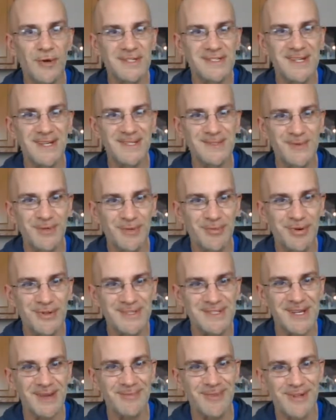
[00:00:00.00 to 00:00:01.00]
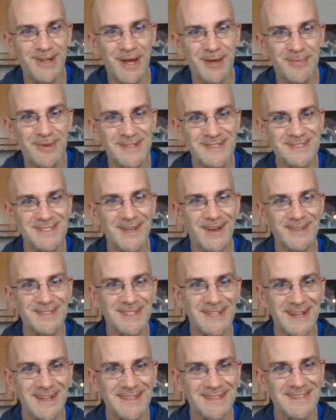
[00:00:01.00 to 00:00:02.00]
The worst thing is when you put something up and it
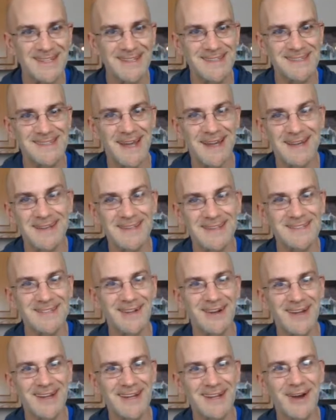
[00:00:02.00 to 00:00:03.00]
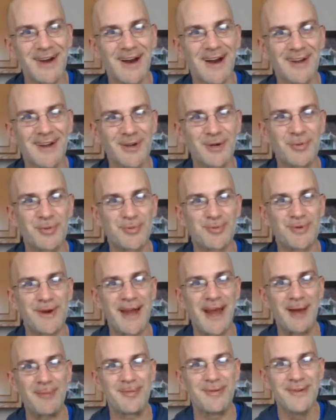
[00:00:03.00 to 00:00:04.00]
sells in like 10 seconds, and you're like, oh
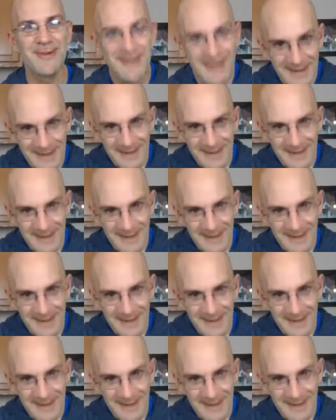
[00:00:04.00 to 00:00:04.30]
crap,